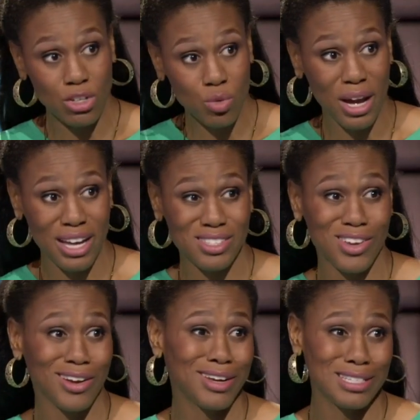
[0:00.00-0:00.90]
do
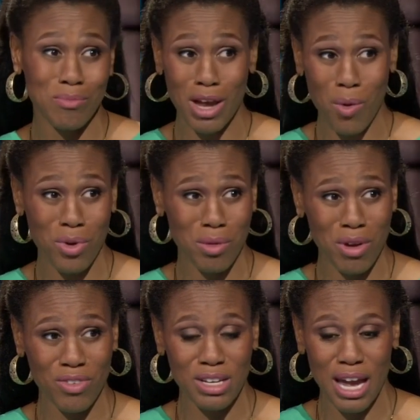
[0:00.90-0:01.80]
hands-on because I'm not with them
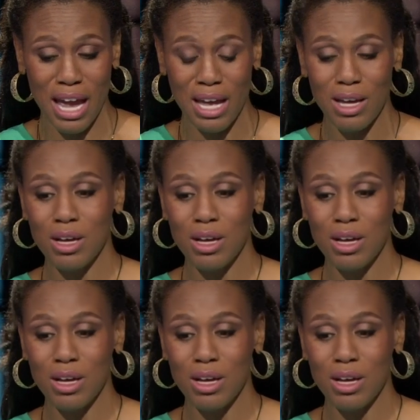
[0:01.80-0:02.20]
every day?